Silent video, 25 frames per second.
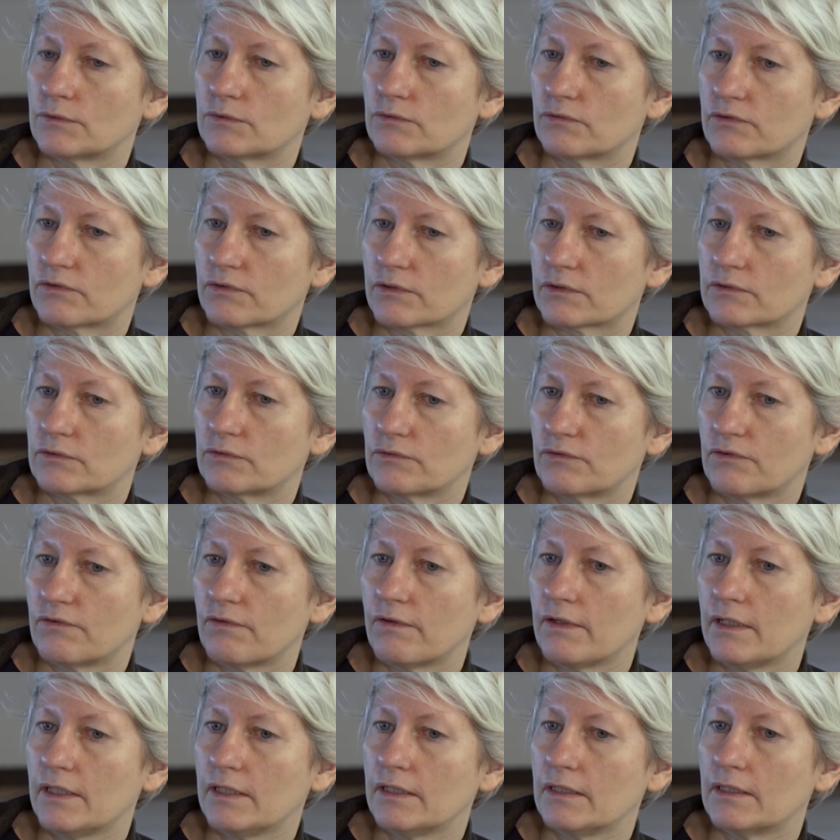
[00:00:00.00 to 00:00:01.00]
to start to
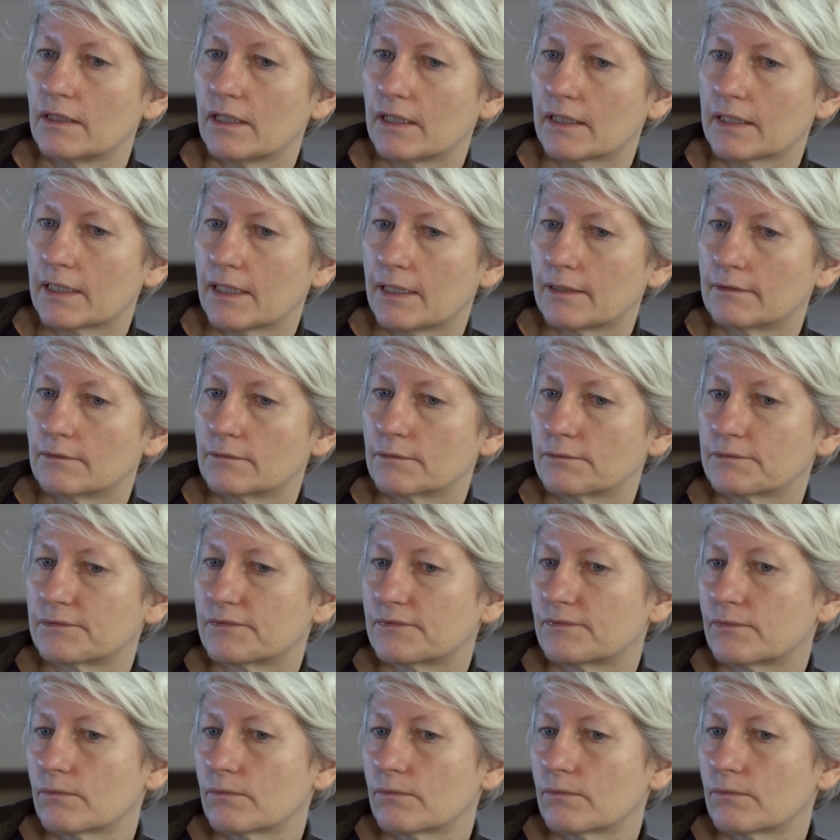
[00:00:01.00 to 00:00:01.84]
see a kind of